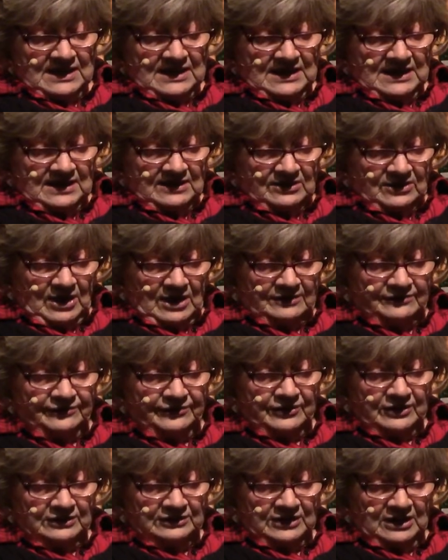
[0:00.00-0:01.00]
He thought
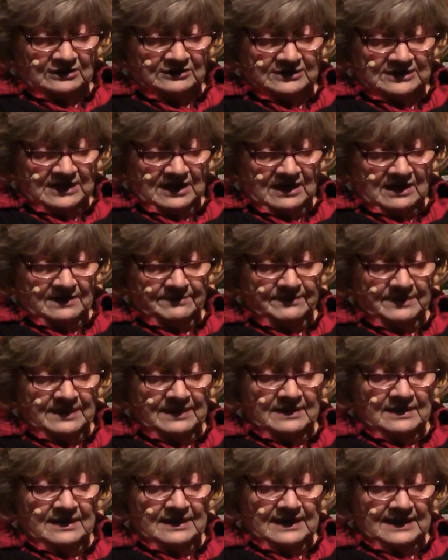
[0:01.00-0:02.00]
for a long time,
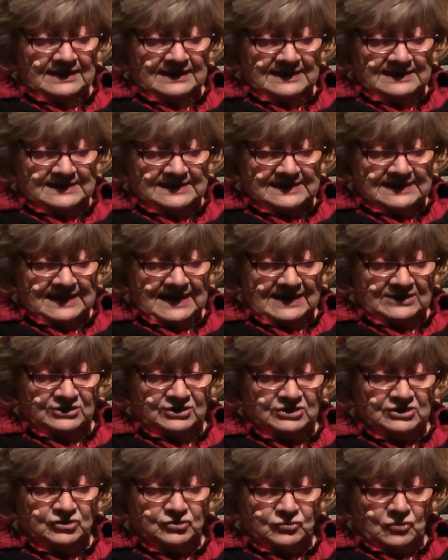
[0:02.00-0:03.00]
and he
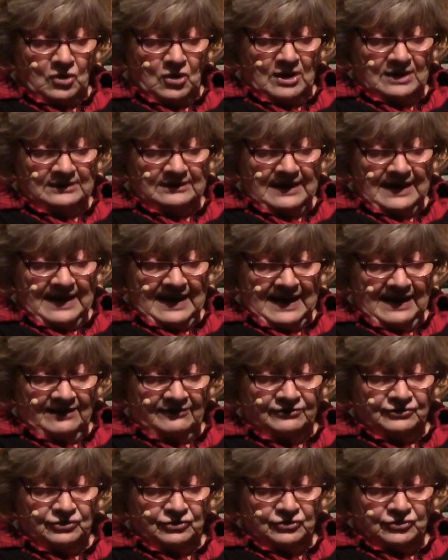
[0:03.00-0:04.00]
sketched drawing
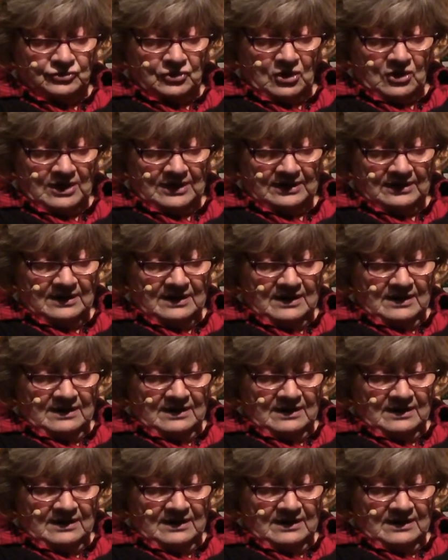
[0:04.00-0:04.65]
after drawing.